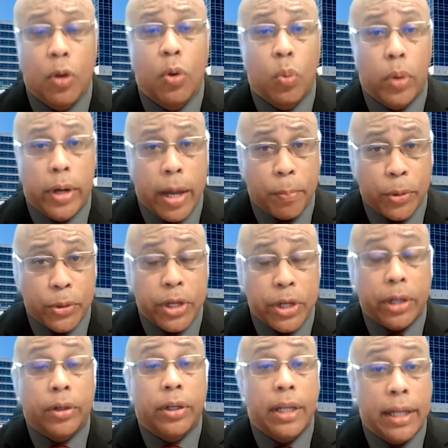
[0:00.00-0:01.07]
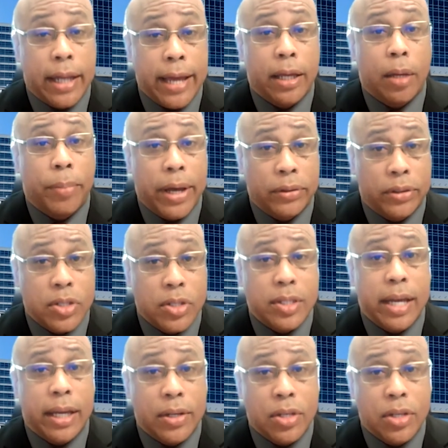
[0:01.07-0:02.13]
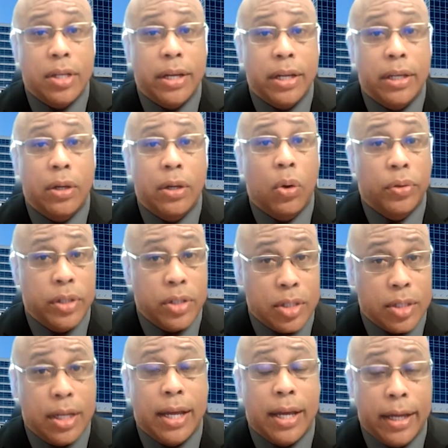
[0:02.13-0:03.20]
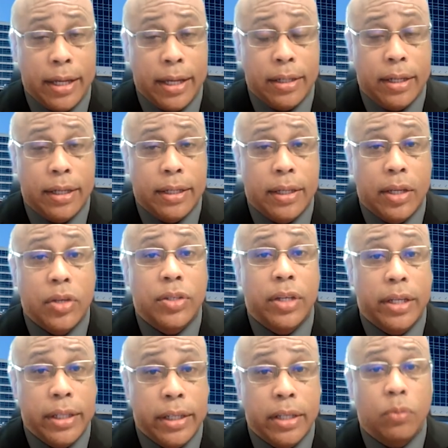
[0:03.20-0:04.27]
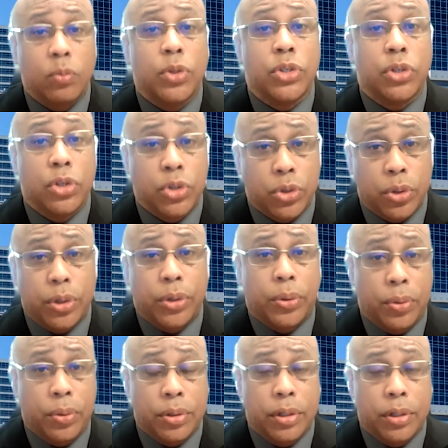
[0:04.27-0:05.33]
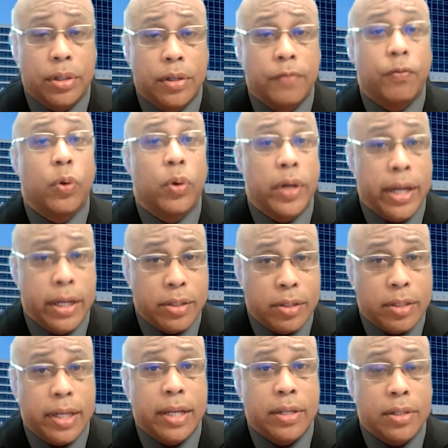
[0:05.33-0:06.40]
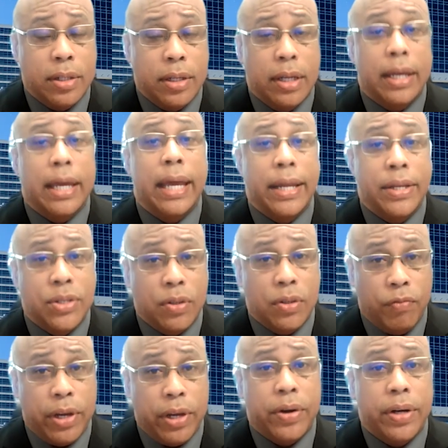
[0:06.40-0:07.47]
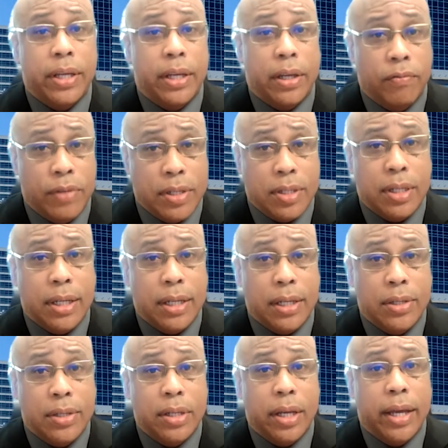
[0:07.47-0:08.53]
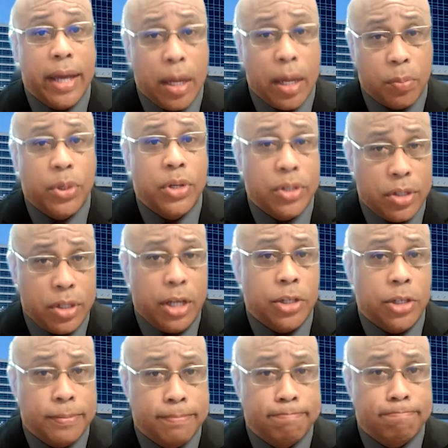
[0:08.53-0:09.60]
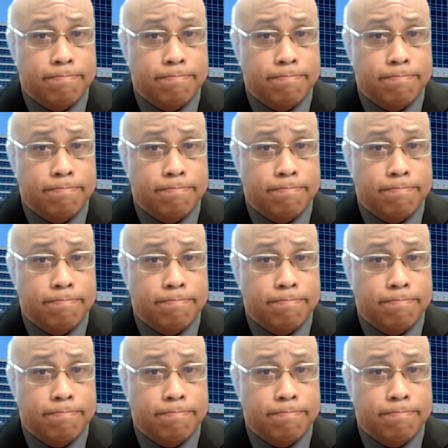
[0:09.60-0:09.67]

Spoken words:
What I particularly like about the second study on this slide is that it was controlled for extent and severity of disease at presentation.